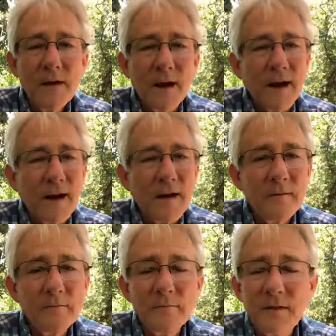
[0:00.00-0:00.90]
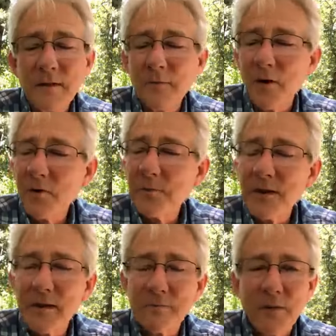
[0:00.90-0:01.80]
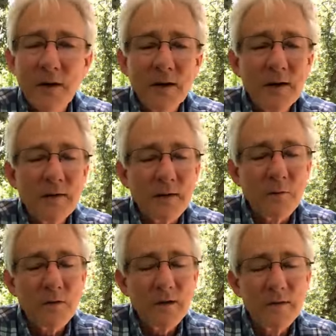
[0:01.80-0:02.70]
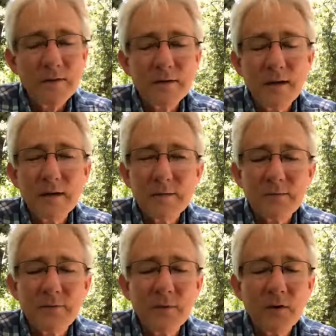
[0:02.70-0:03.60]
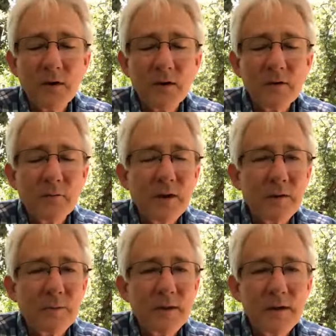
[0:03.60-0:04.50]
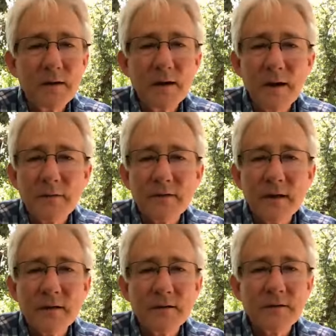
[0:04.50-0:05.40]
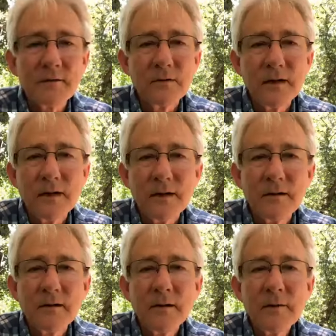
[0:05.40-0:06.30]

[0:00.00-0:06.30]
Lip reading: I am hoping and praying that one of these days before long we can begin to have Sunday school again,